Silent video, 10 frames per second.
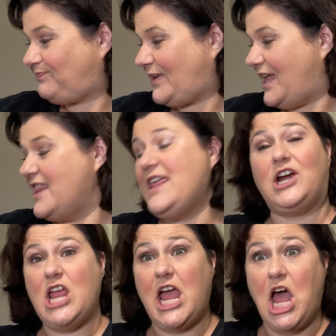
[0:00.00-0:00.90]
and there
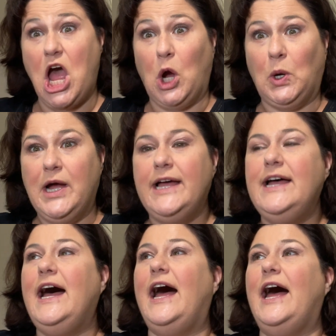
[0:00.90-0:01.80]
you go.
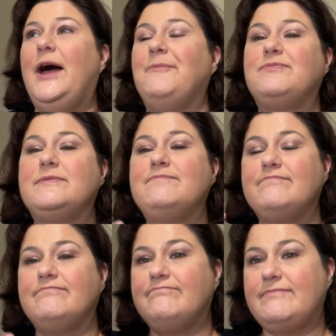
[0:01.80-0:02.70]
Um,
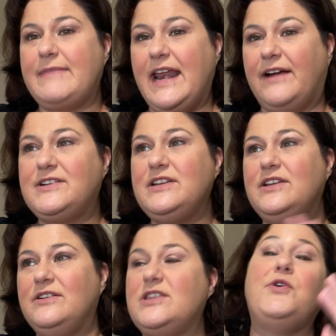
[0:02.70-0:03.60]
that
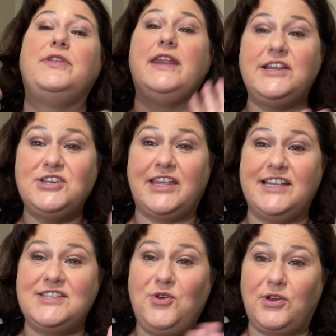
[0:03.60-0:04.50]
afternoon, though, and then I took the
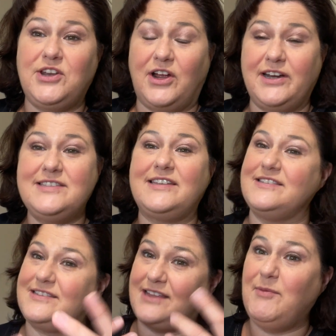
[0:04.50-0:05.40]
kids to the orthodontist
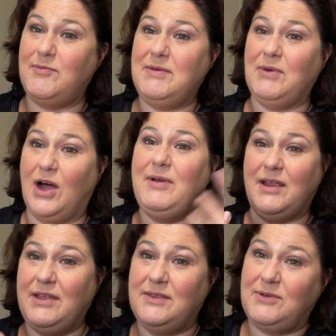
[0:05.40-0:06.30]
because I'm a mean mom and I
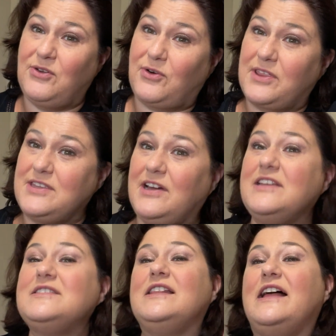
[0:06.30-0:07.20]
made them go to
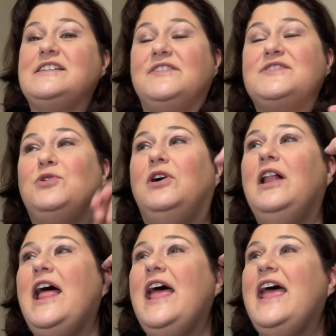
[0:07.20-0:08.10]
orthodontist the last day of school.
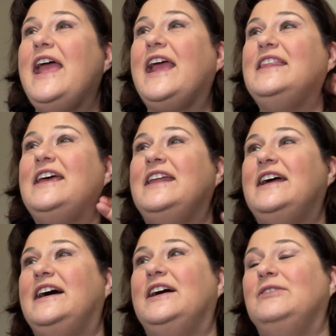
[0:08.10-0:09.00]
And then
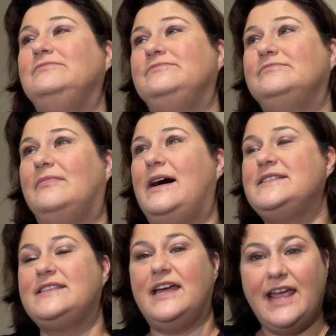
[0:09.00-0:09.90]
um, my
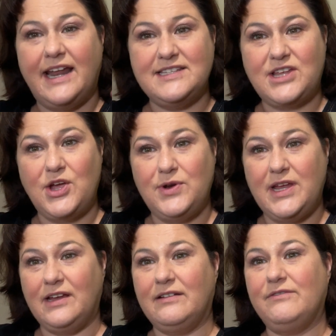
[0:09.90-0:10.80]
son had his
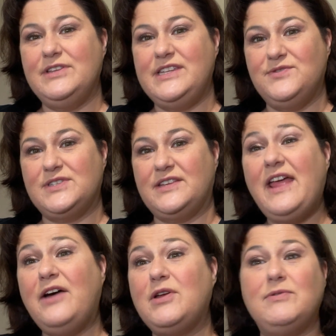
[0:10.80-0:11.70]
coding. When she was done
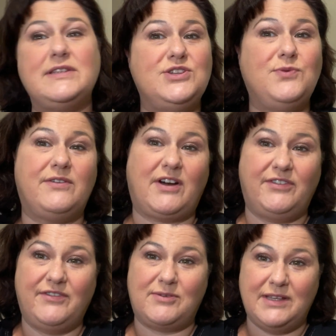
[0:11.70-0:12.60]
that, we went to one of our
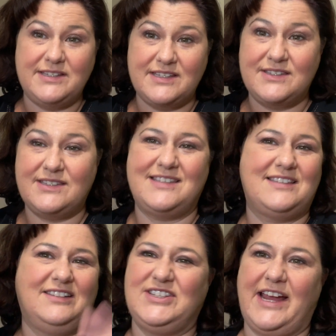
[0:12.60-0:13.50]
favorite places. It's a
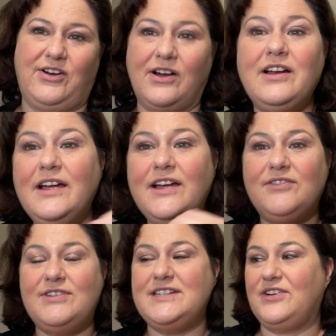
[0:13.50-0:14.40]
little diner
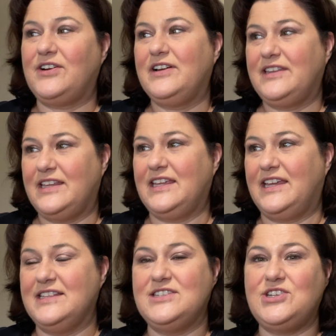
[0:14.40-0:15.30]
for dinner that the
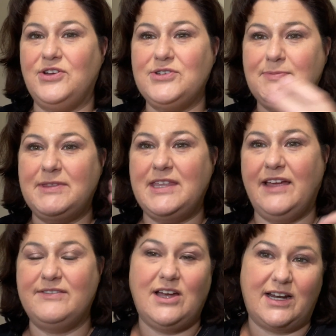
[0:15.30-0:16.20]
kids chose, but they
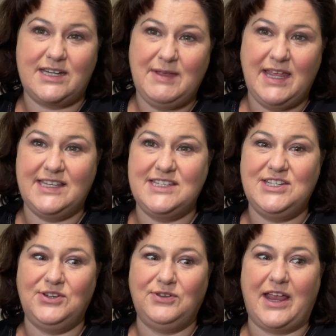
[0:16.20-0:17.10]
have talked me
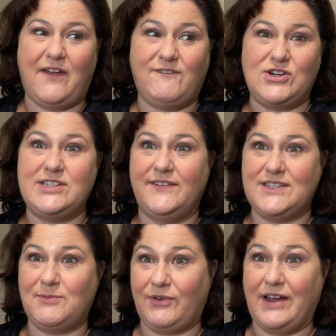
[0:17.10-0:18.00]
into like a first day of
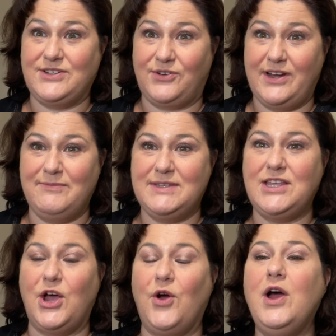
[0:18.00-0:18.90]
summer ice cream.
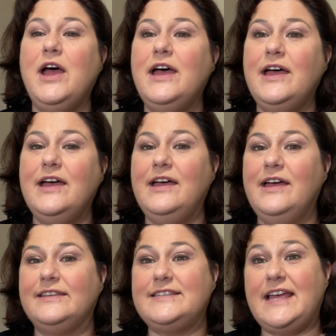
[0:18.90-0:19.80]
So
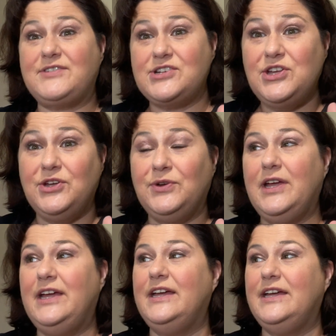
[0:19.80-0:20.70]
this afternoon,
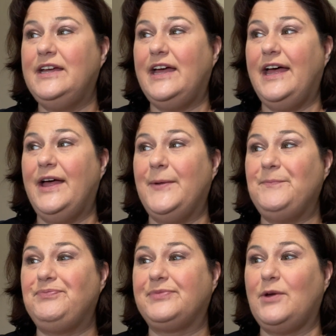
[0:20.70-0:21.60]

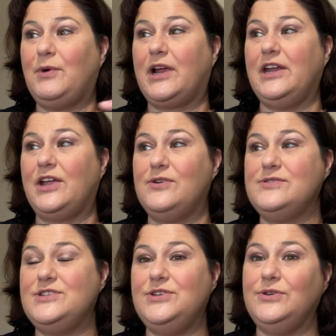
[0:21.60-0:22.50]
um, we're gonna go
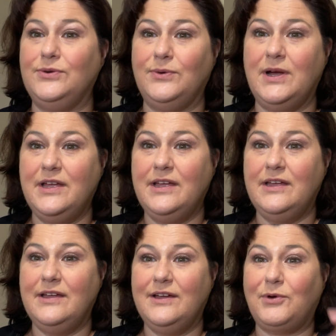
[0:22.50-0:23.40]
to,
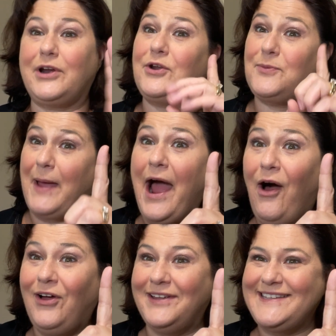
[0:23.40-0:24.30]
we're gonna go to
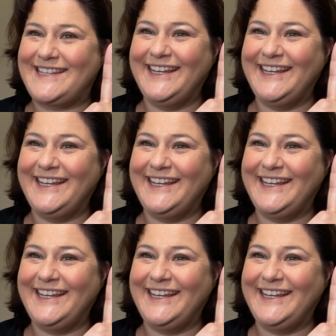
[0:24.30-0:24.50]
Powell's